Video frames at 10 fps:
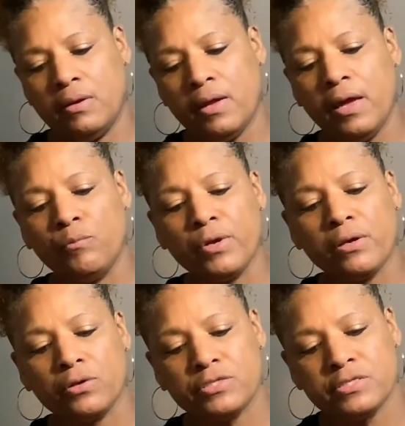And we're
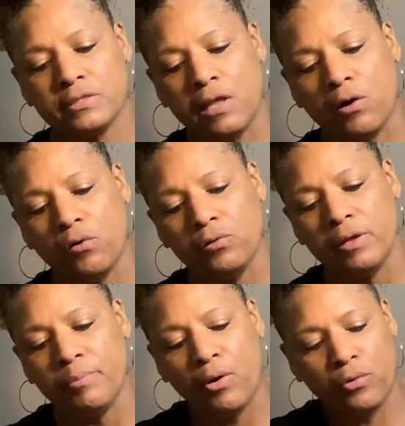going to slowly
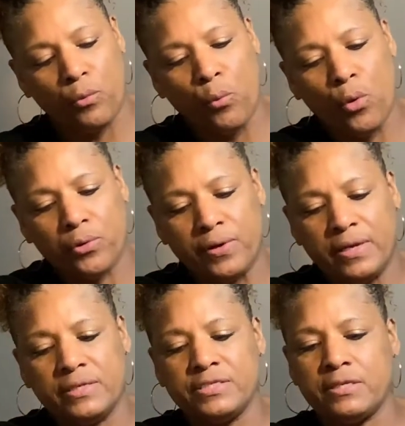pour the water
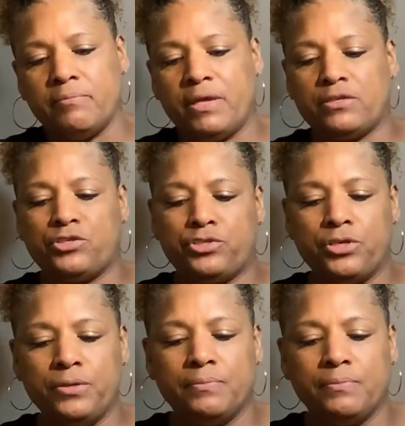into the mixture.